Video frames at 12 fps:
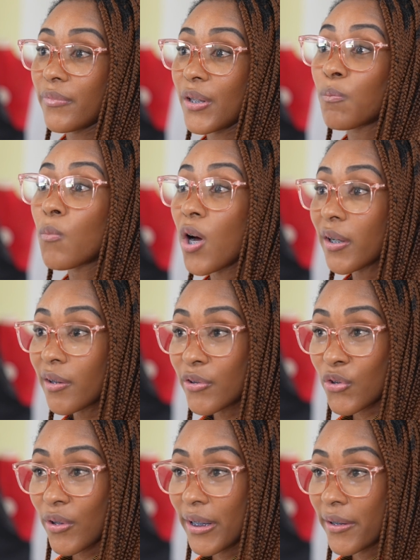the model
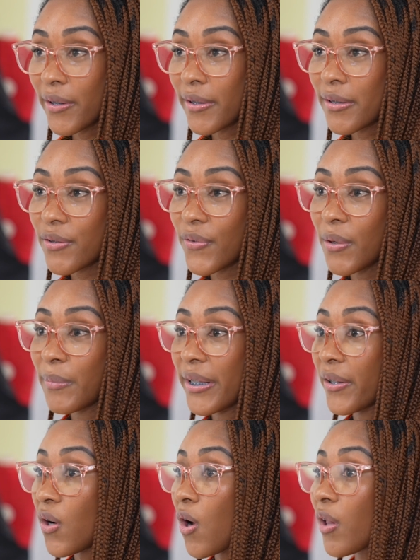trainers from
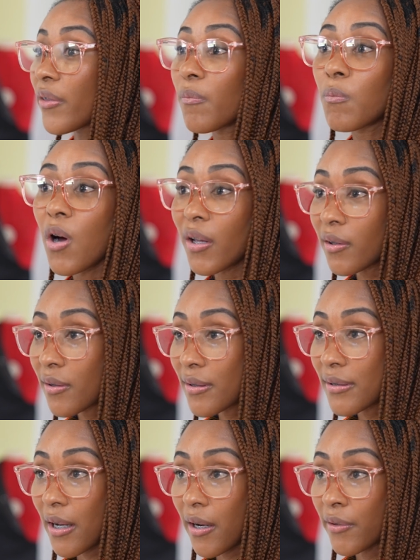here, all the
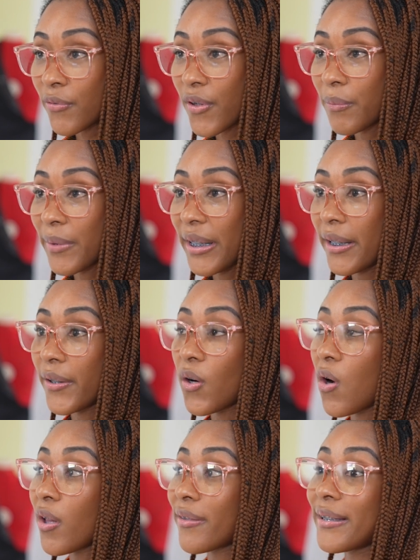models are from here,
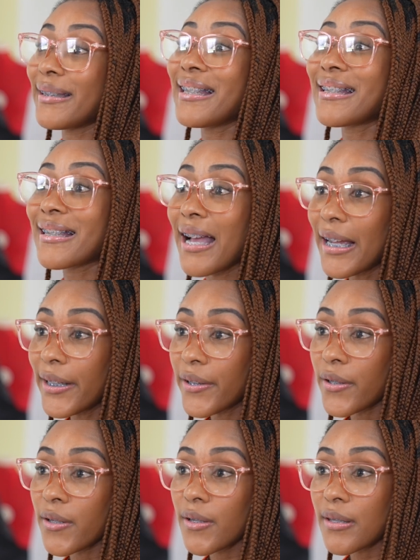all the
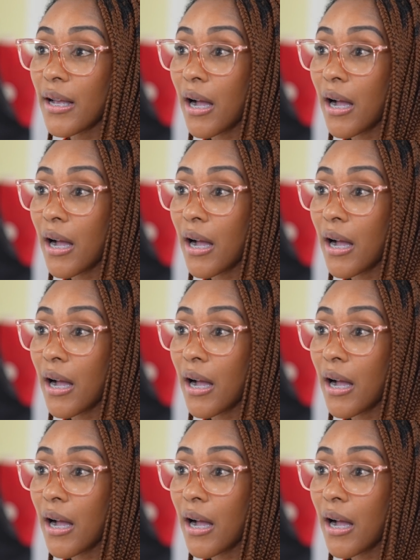designers